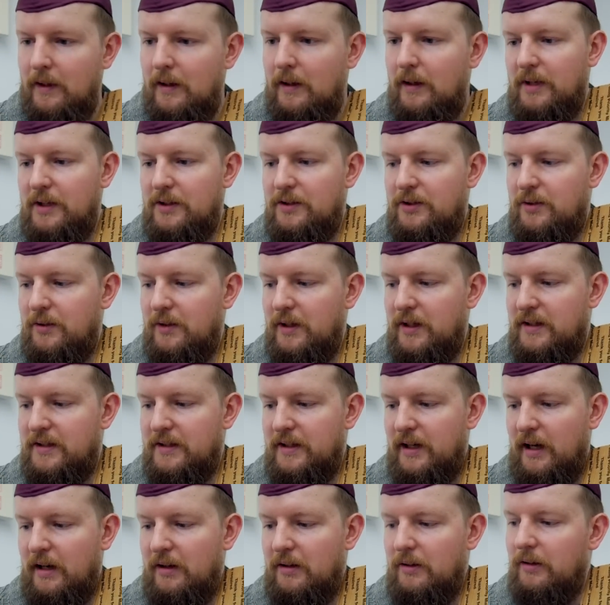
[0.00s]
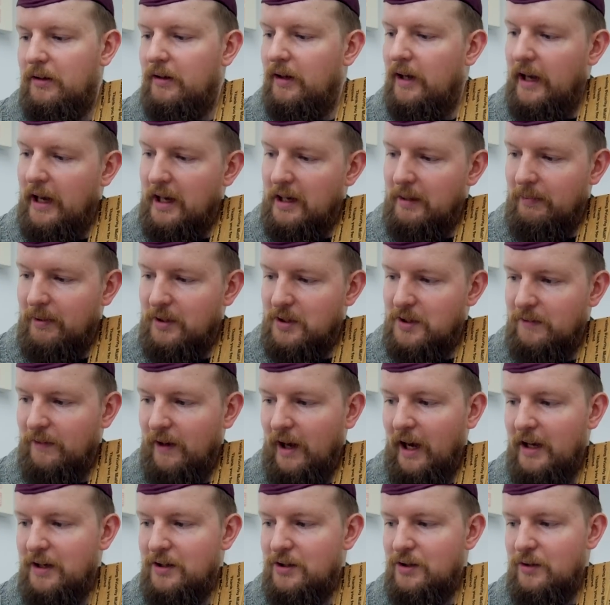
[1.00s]
Matsuya cider, and a bunch of
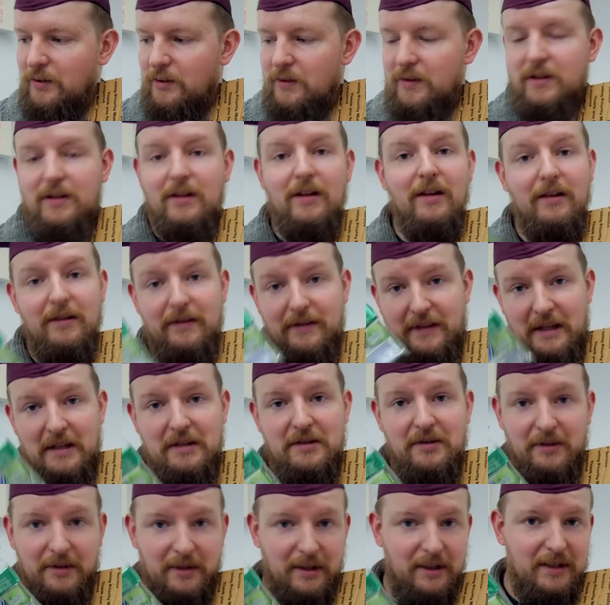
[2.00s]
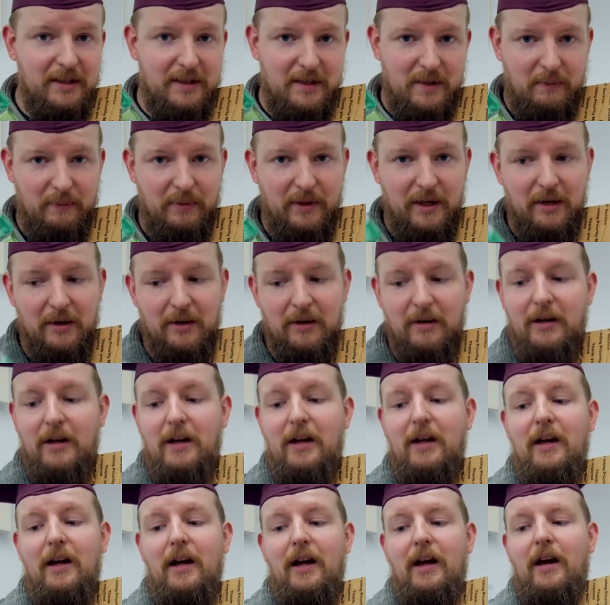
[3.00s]
haichus. These are going to disappear
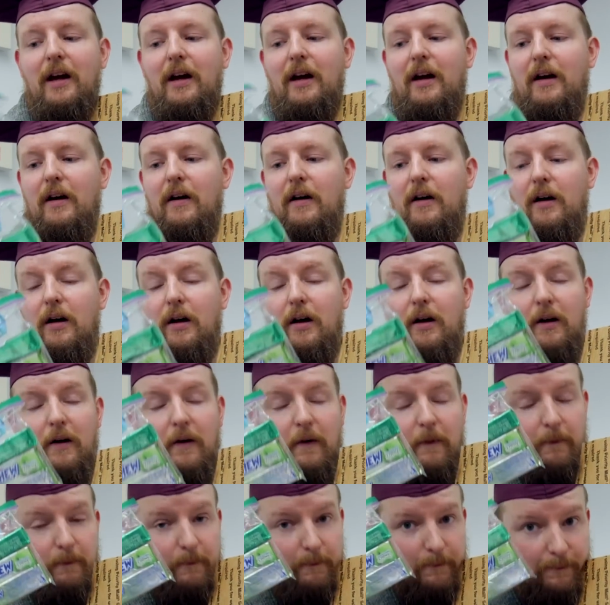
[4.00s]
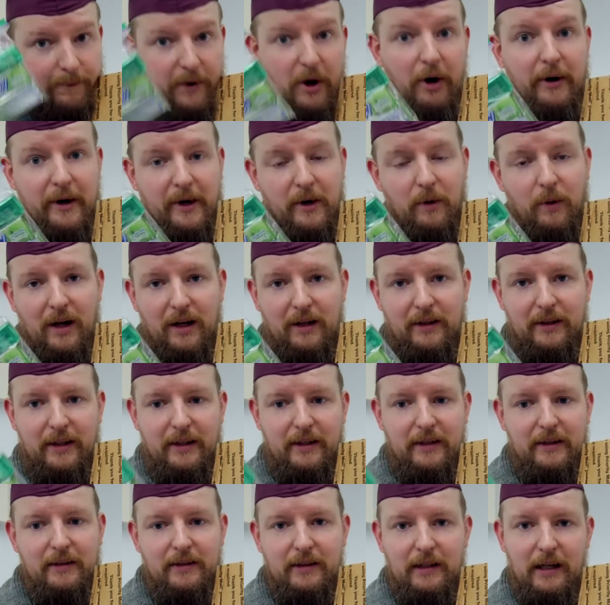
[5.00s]
very quickly.
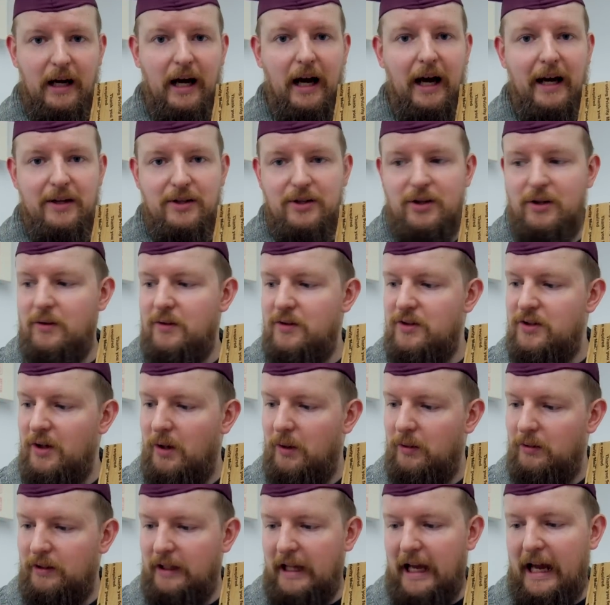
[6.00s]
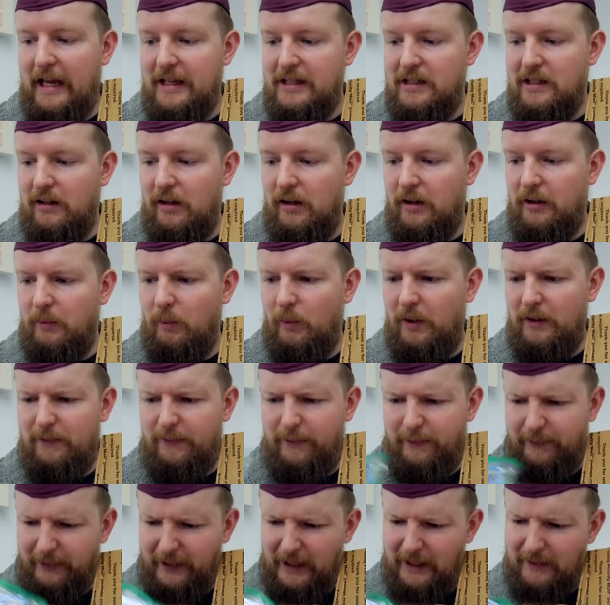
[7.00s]
Haichus don't last long. What
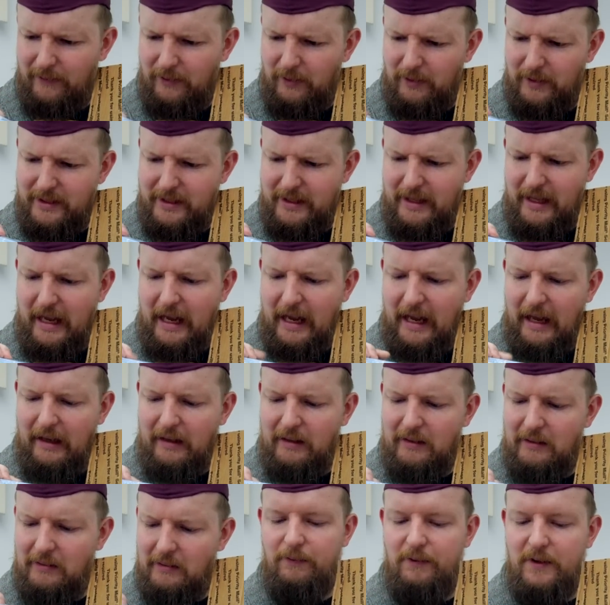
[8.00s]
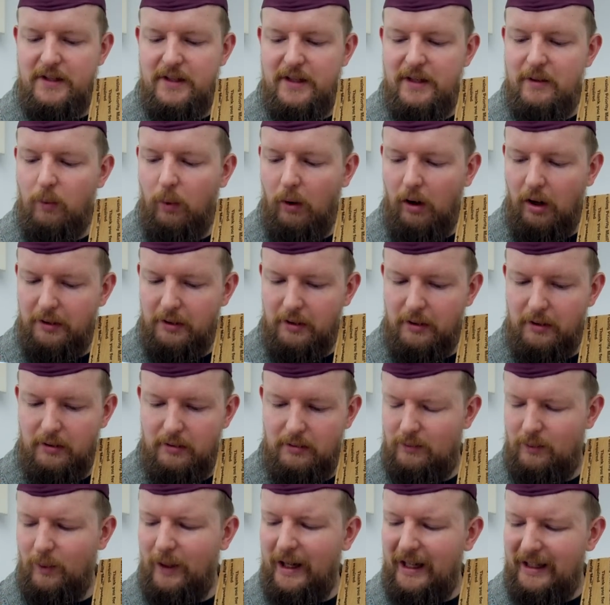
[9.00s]
flavor is that? Fizzy water?
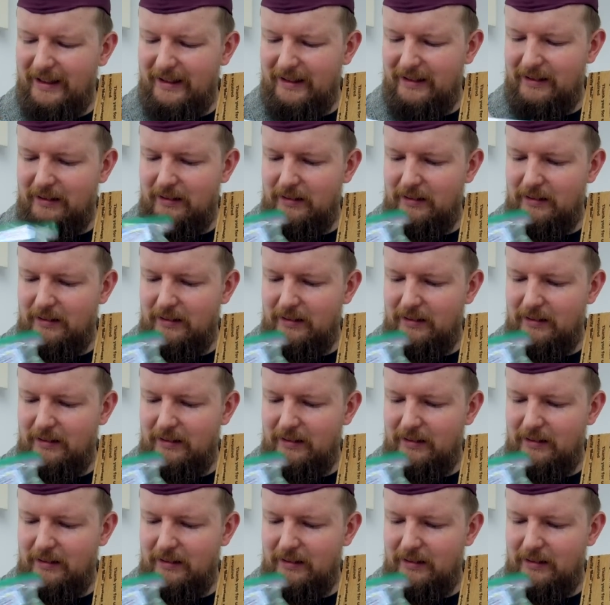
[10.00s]
What?